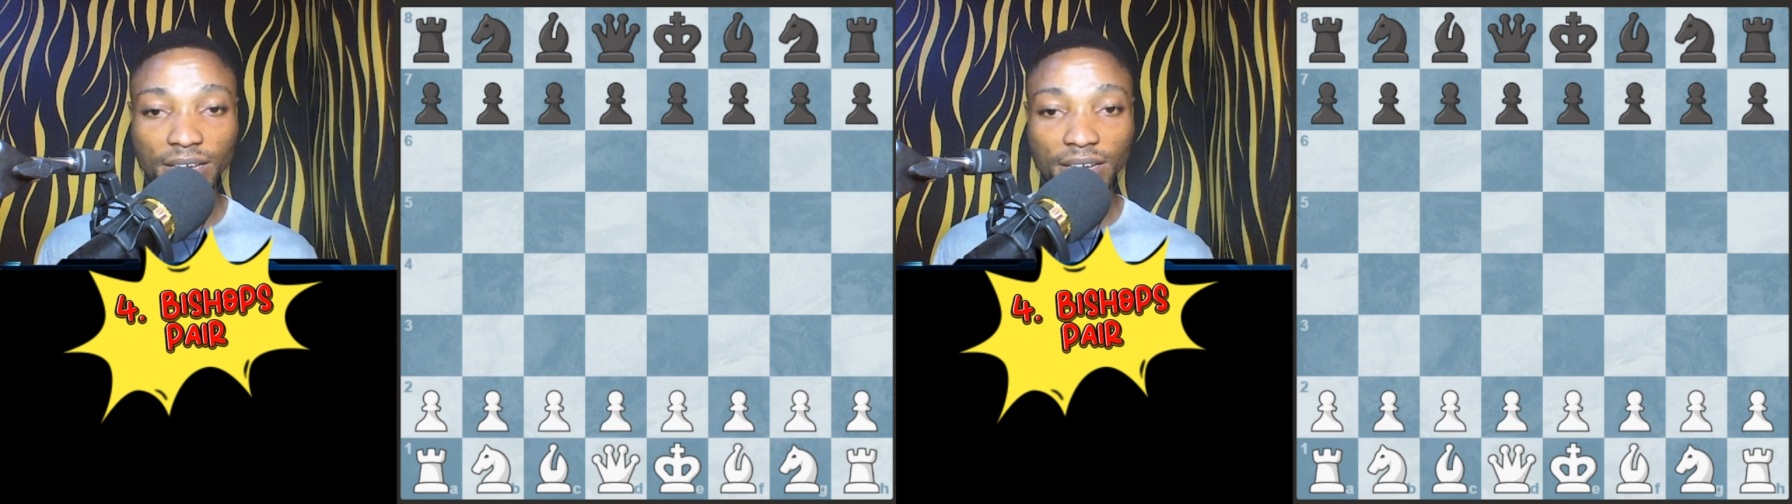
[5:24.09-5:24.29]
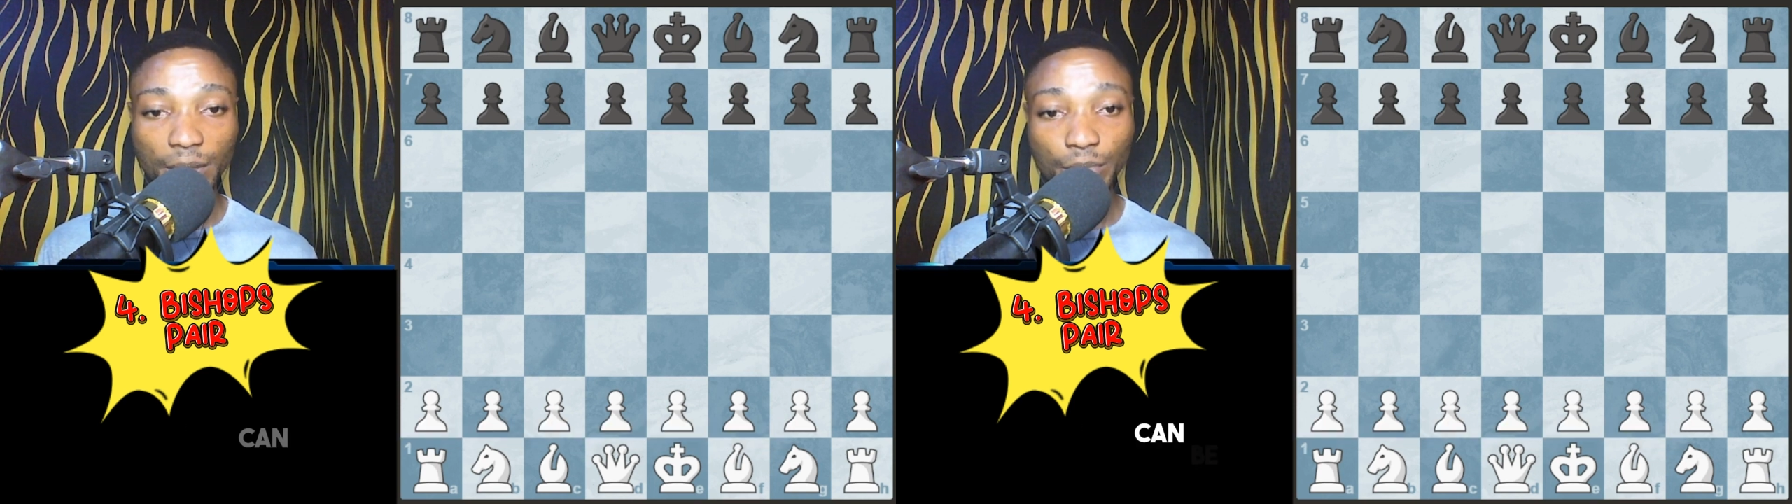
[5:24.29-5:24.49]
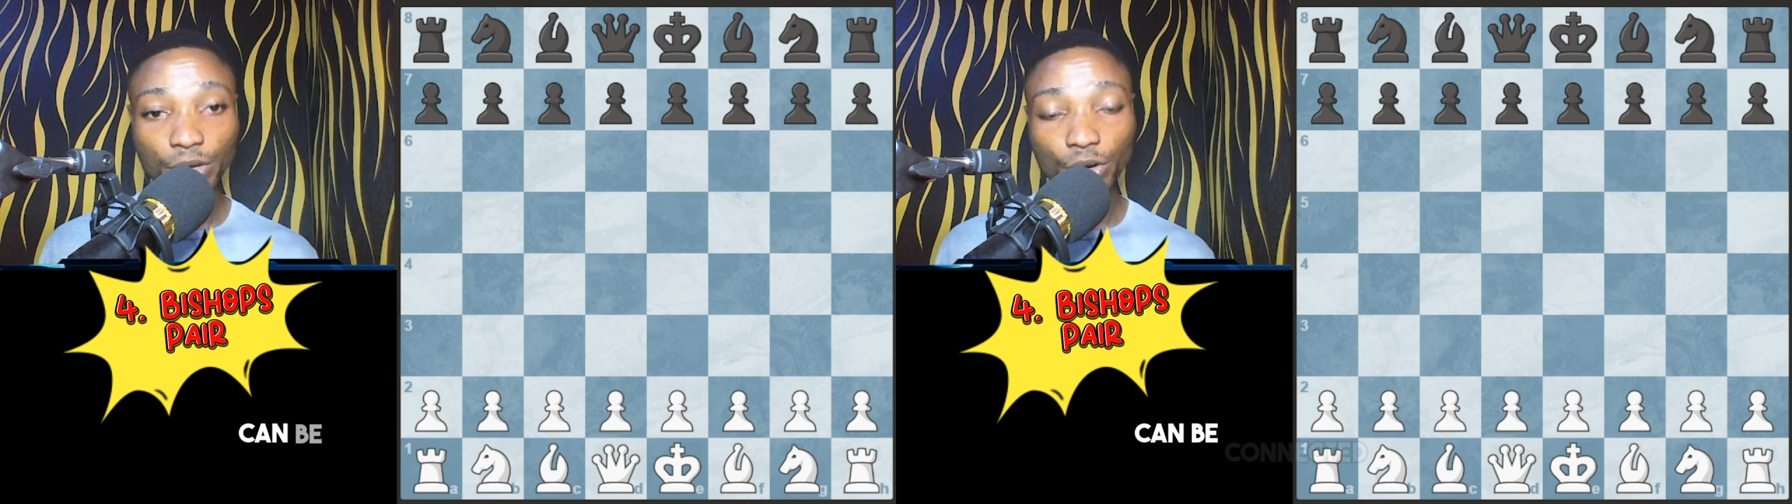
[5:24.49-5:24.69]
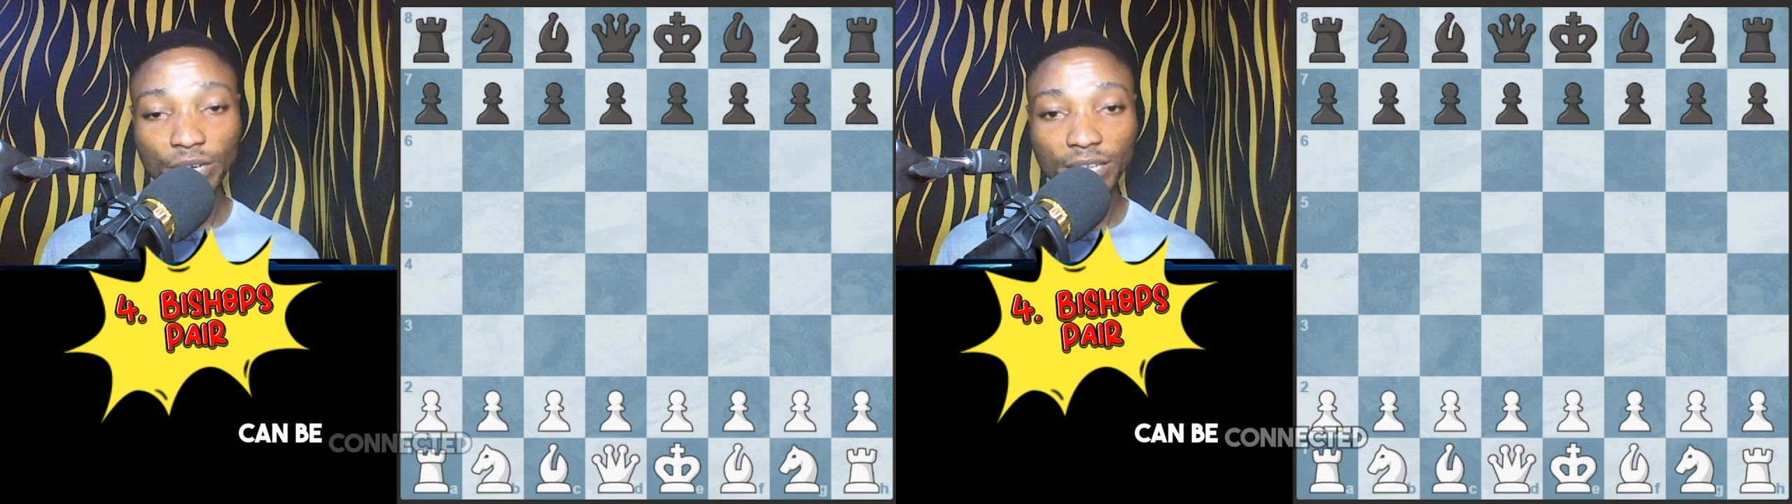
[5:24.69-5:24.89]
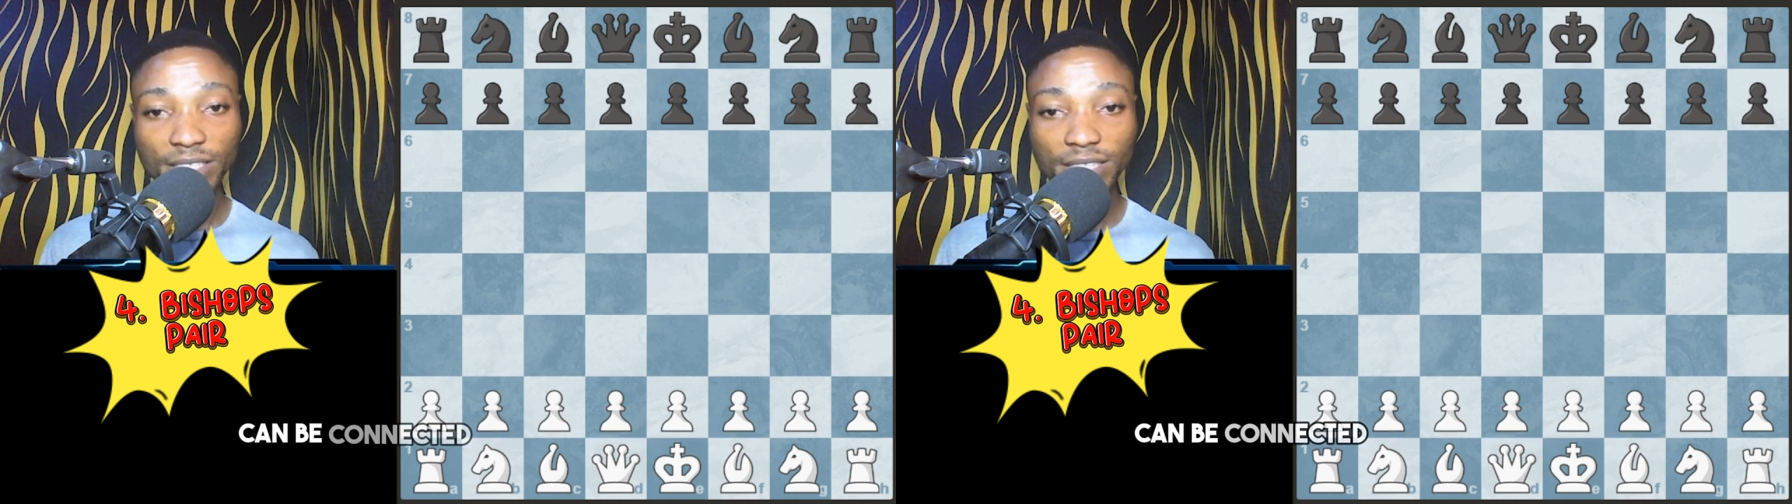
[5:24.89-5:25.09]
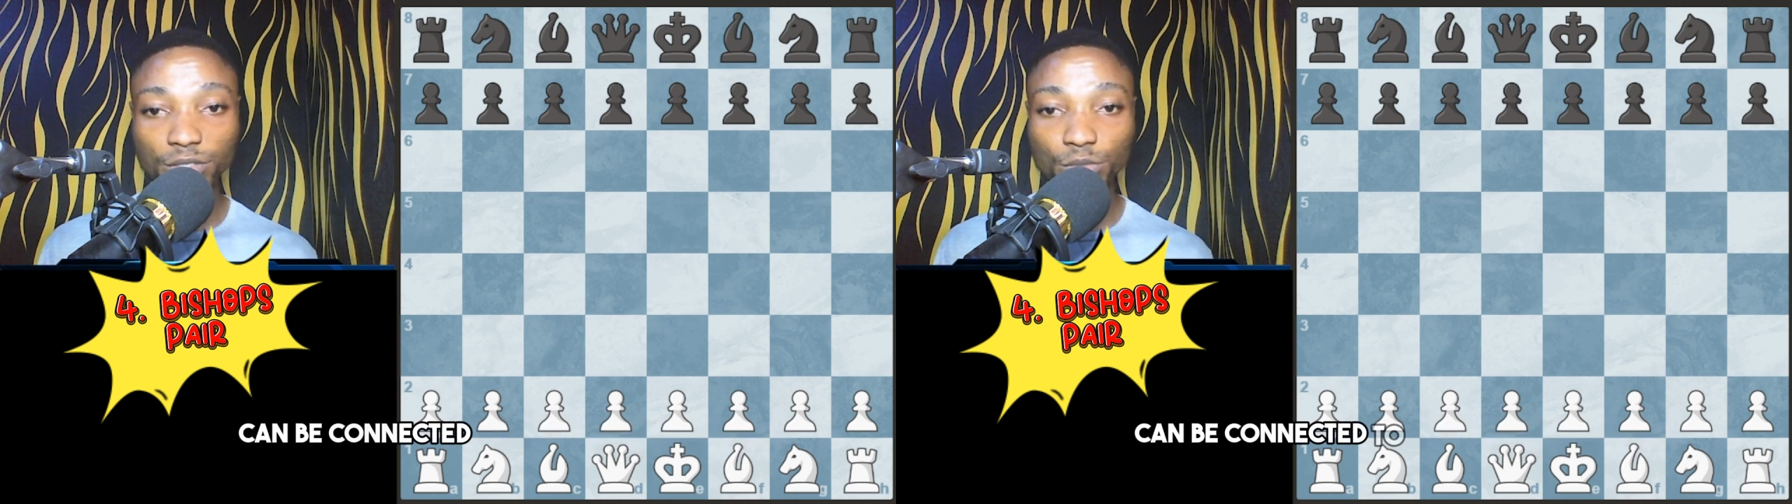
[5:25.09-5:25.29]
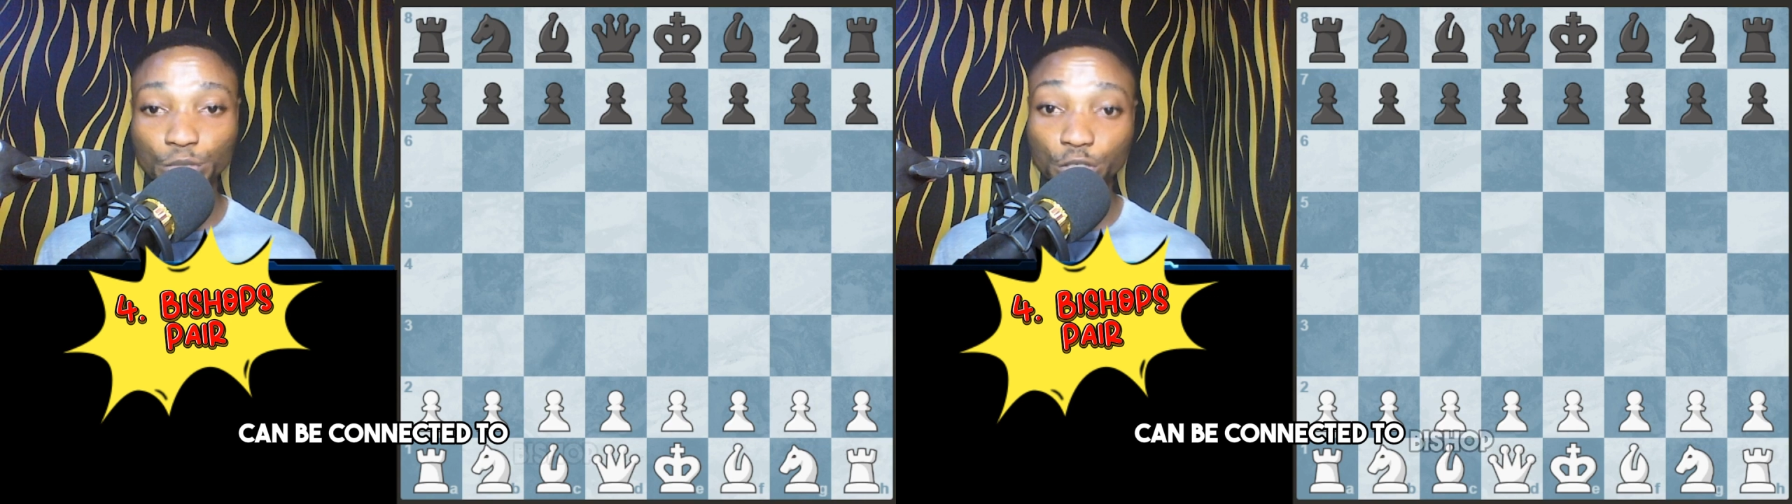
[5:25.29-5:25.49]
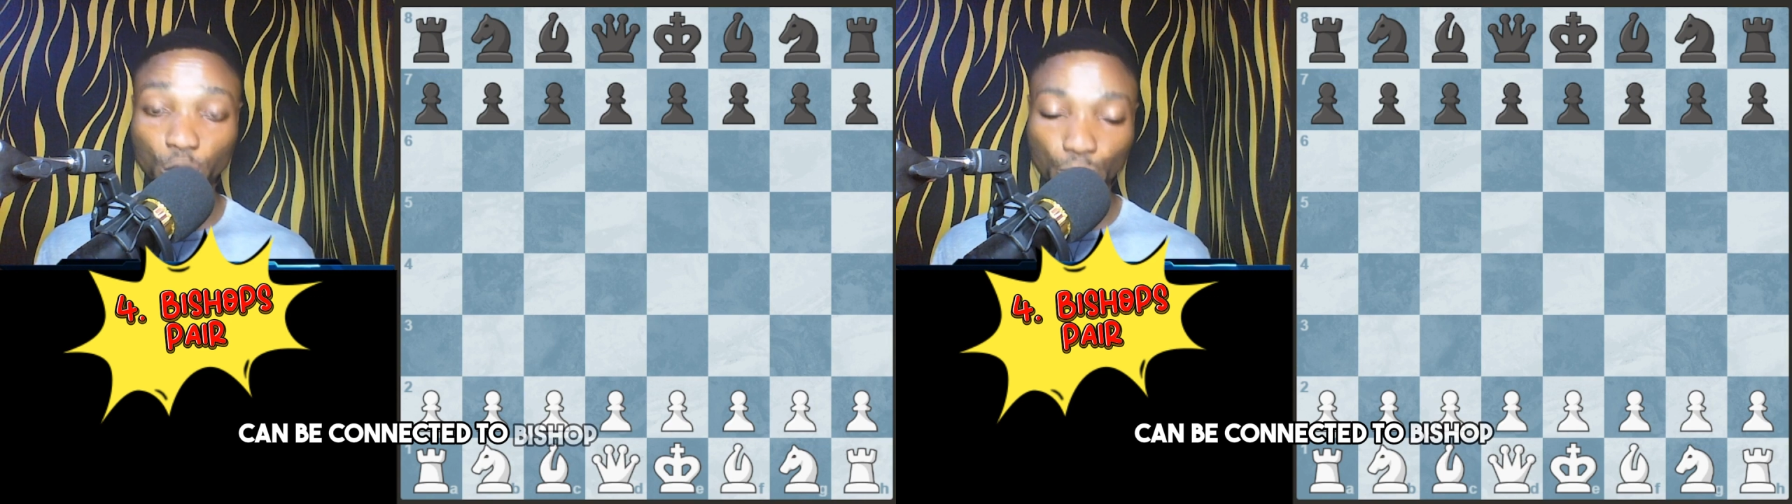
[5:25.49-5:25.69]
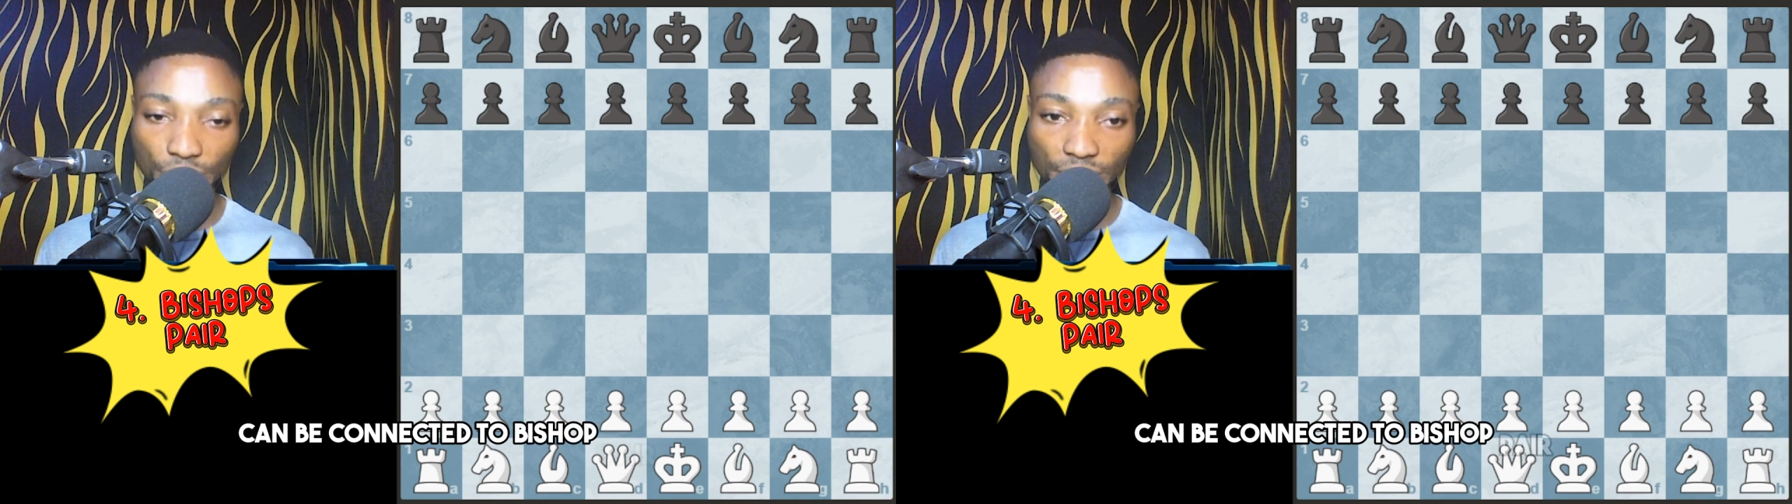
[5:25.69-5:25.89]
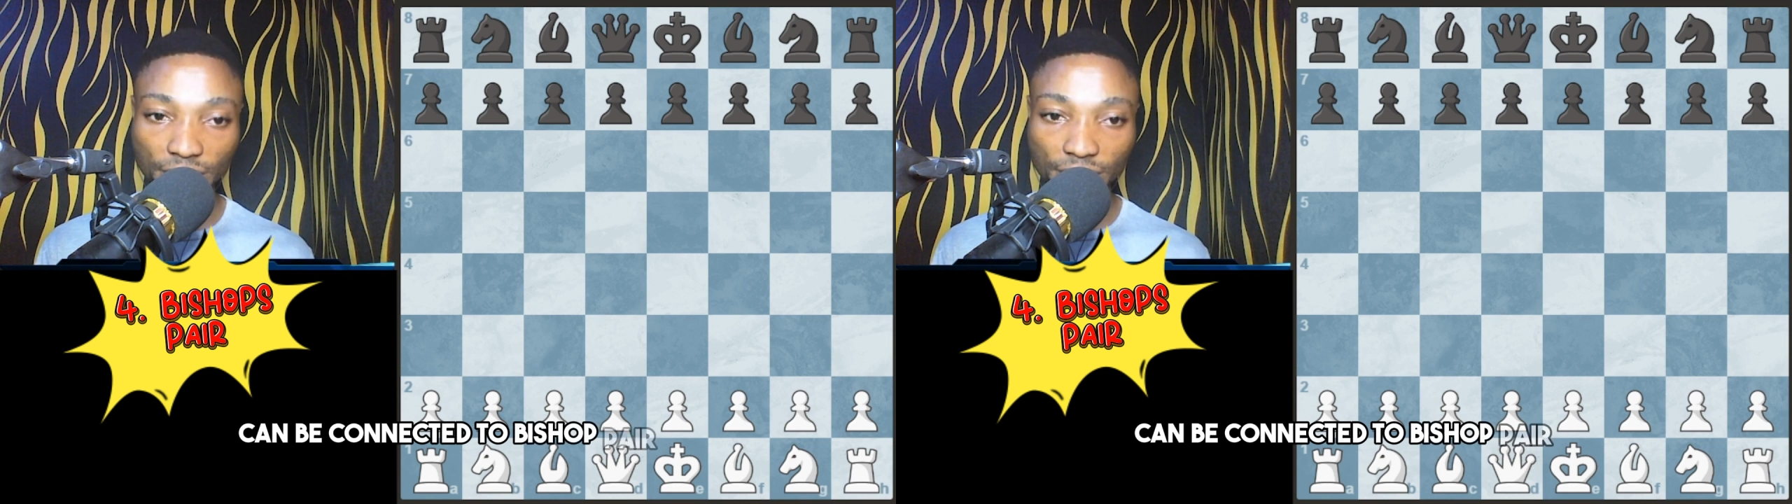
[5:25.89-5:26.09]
can be connected to bishop pair.